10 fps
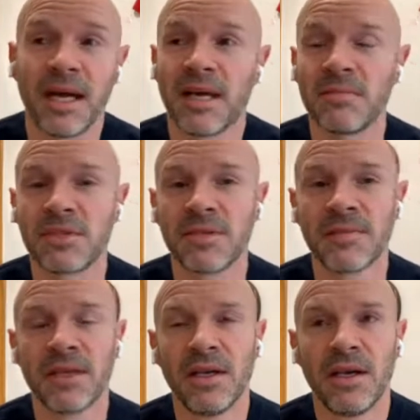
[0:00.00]
perhaps,
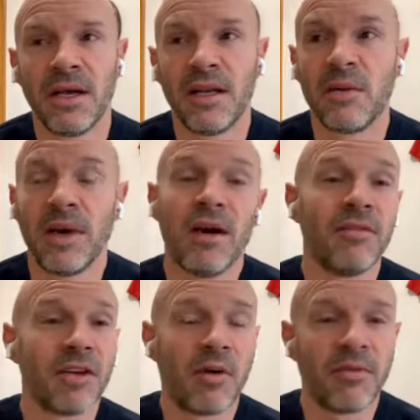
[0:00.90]
a little
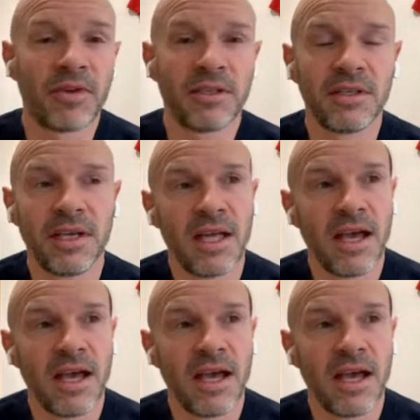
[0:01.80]
overconfident.